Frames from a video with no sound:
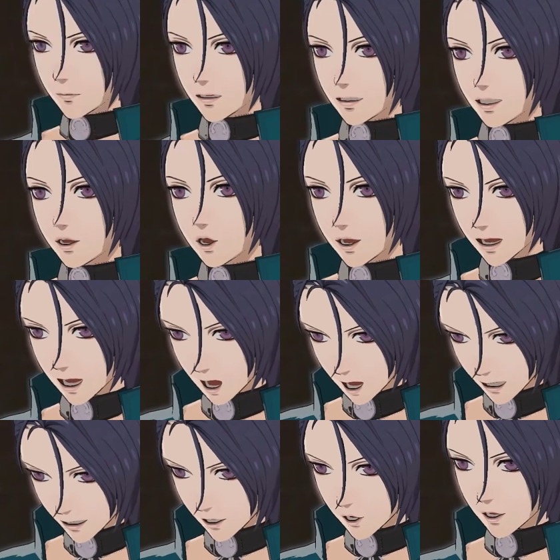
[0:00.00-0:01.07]
You deal with a
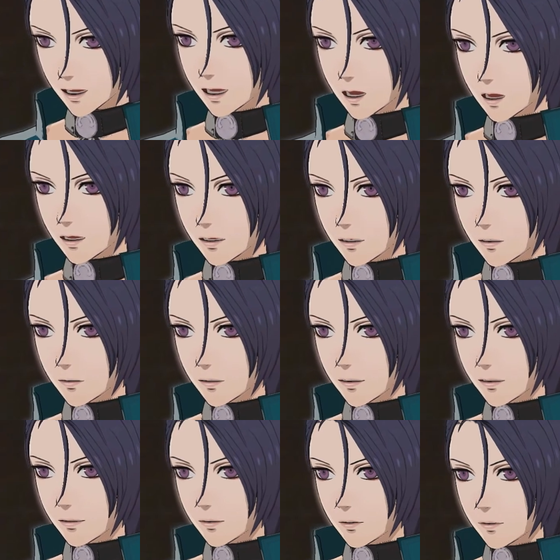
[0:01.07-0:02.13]
lot of nobles when
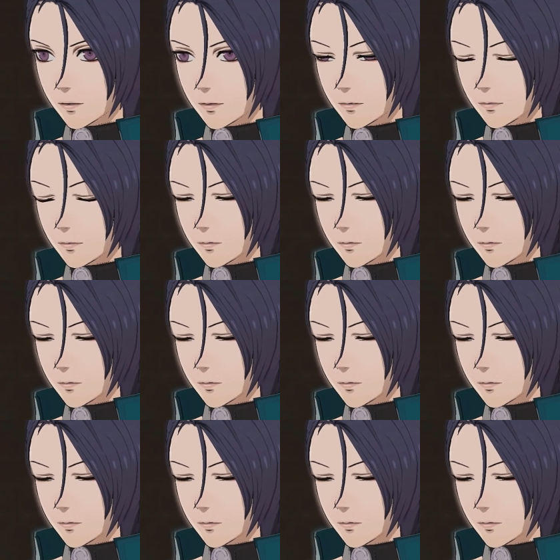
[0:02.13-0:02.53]
you're a merc.